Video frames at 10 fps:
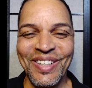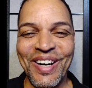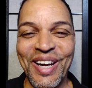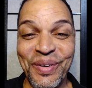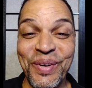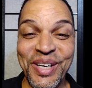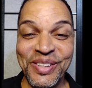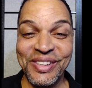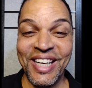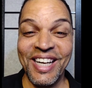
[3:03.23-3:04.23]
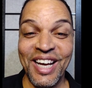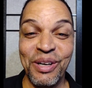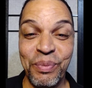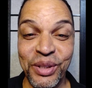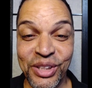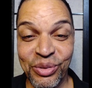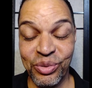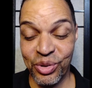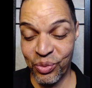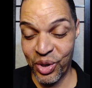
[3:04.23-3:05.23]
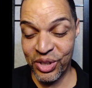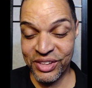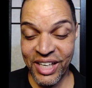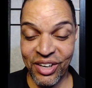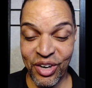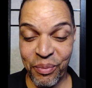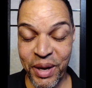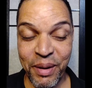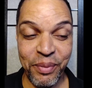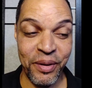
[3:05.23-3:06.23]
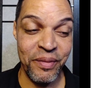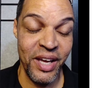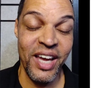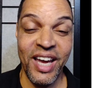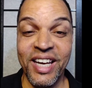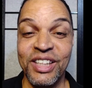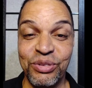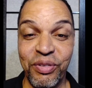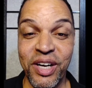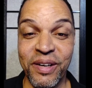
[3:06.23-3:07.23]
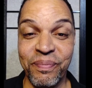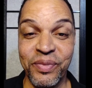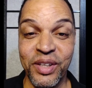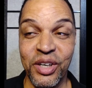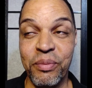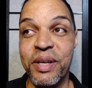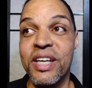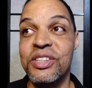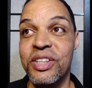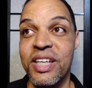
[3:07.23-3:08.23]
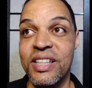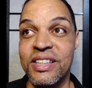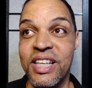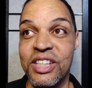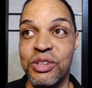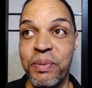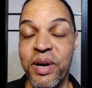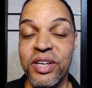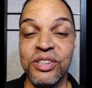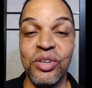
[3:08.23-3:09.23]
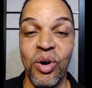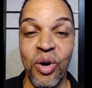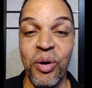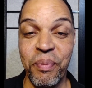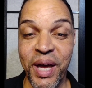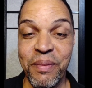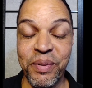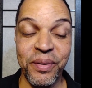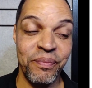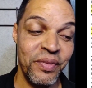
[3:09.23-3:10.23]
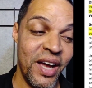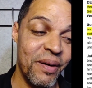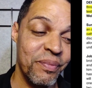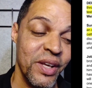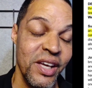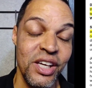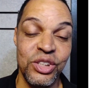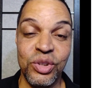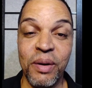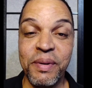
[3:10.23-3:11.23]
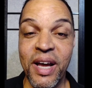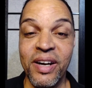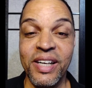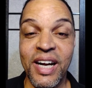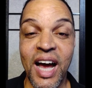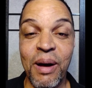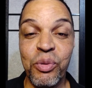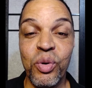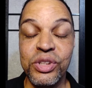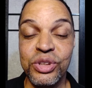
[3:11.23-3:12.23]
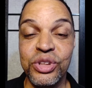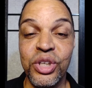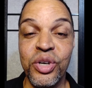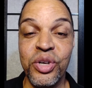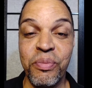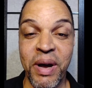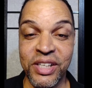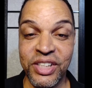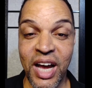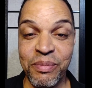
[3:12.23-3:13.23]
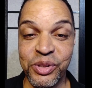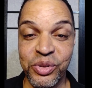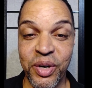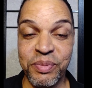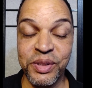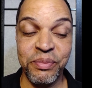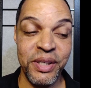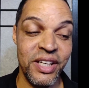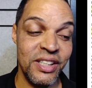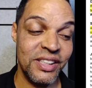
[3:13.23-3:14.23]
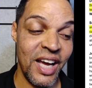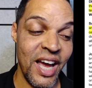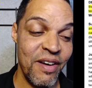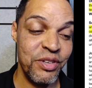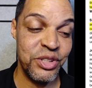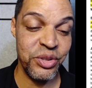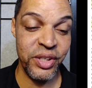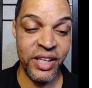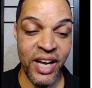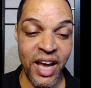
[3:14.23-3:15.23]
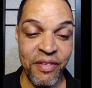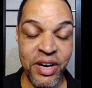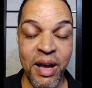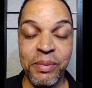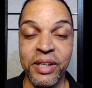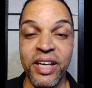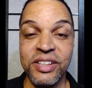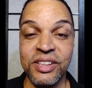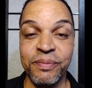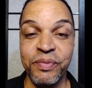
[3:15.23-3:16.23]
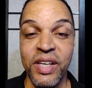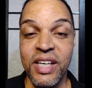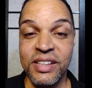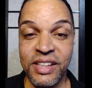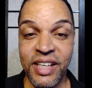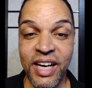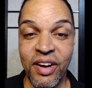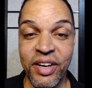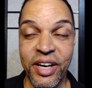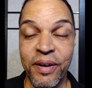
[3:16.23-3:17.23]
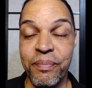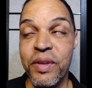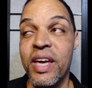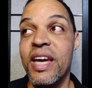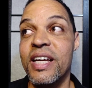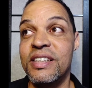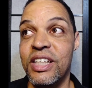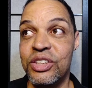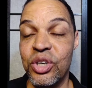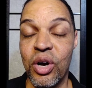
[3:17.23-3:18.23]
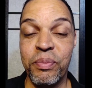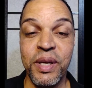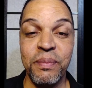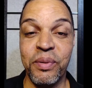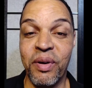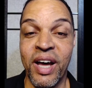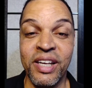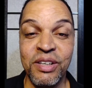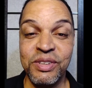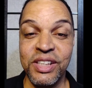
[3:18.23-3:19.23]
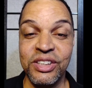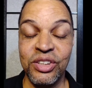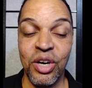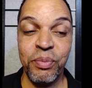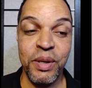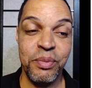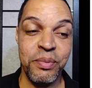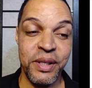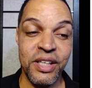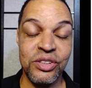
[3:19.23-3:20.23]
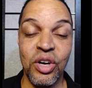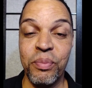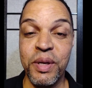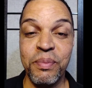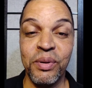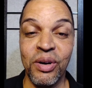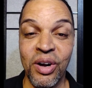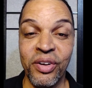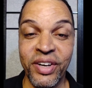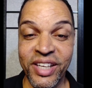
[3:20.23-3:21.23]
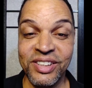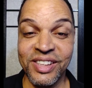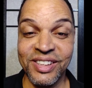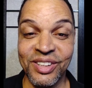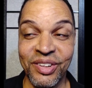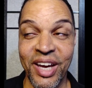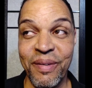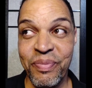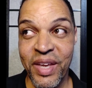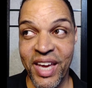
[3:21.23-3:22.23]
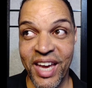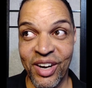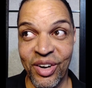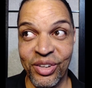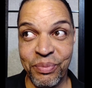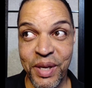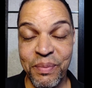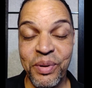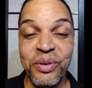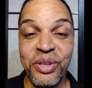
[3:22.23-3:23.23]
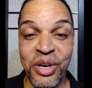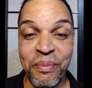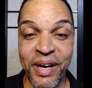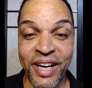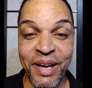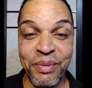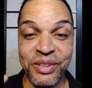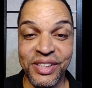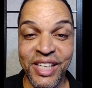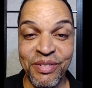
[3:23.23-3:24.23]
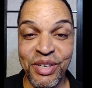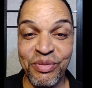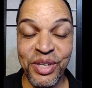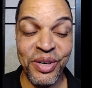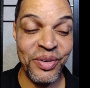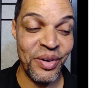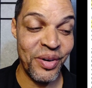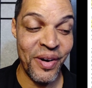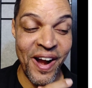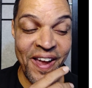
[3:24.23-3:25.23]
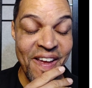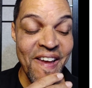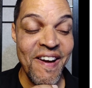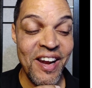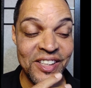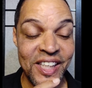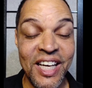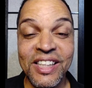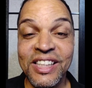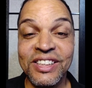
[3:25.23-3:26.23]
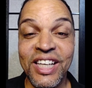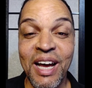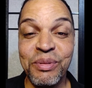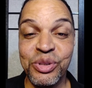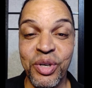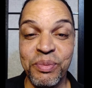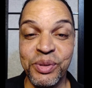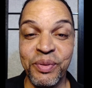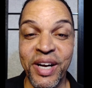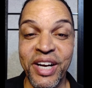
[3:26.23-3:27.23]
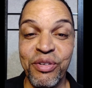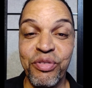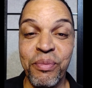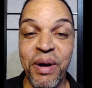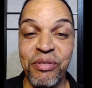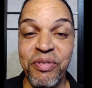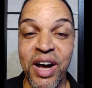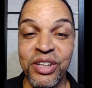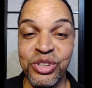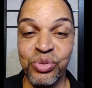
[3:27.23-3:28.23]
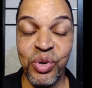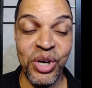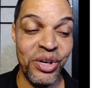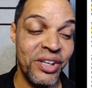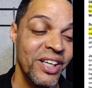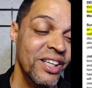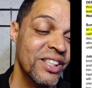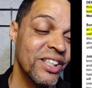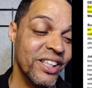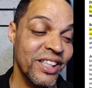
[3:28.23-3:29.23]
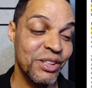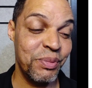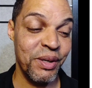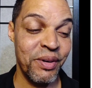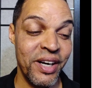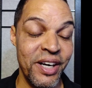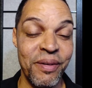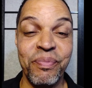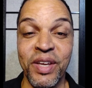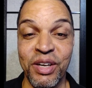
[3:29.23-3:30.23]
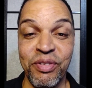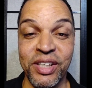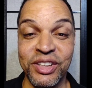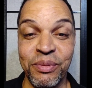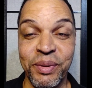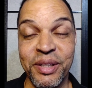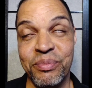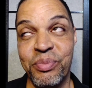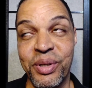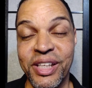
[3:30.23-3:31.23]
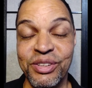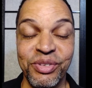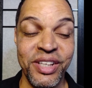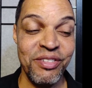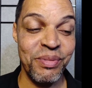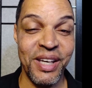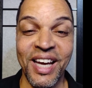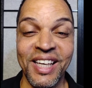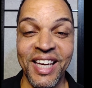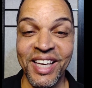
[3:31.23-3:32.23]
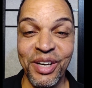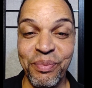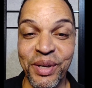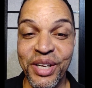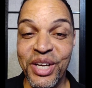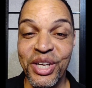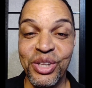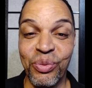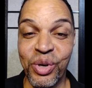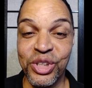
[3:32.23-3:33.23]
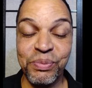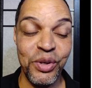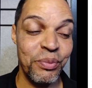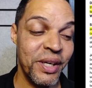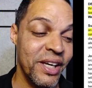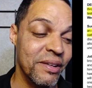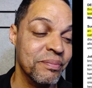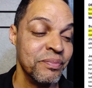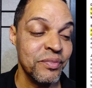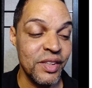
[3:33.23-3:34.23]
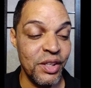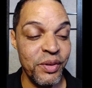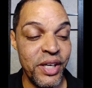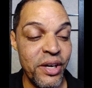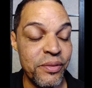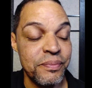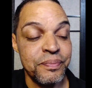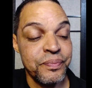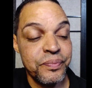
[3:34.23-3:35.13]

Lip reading: Right, and we understand how to put the words down on paper, and it's fun, you know, because you get to test spirits on paper. Now, drop down and I'm going to show you my job description because I have a duty and I have an obligation to get out here and teach all people. I love teaching all people because all people are all nations, okay? And all the people, you're my neighbors, even if you don't know it, all right? Now check out this job description right here from my Father's word. Look at this bit right here. And if I jump in, please forgive me. I can't help it. The words pull me in. Here we go.